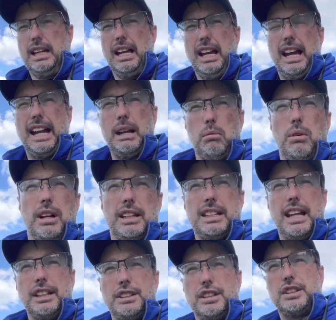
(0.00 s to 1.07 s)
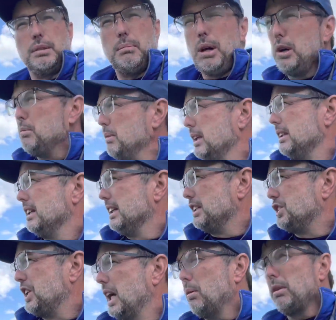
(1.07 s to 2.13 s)
Hey, I want to take just a moment and
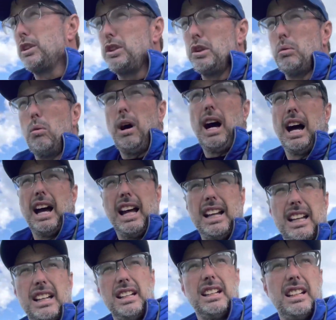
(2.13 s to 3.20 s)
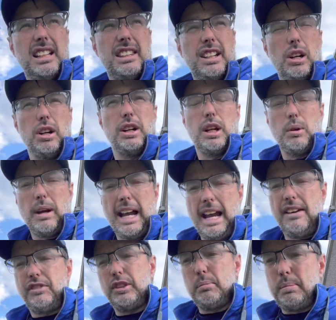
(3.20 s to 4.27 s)
share with you why there are no
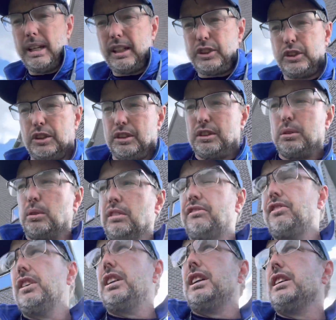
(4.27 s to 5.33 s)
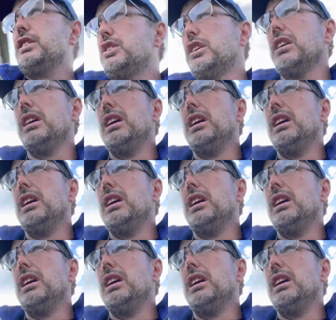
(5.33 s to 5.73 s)
after pictures or footage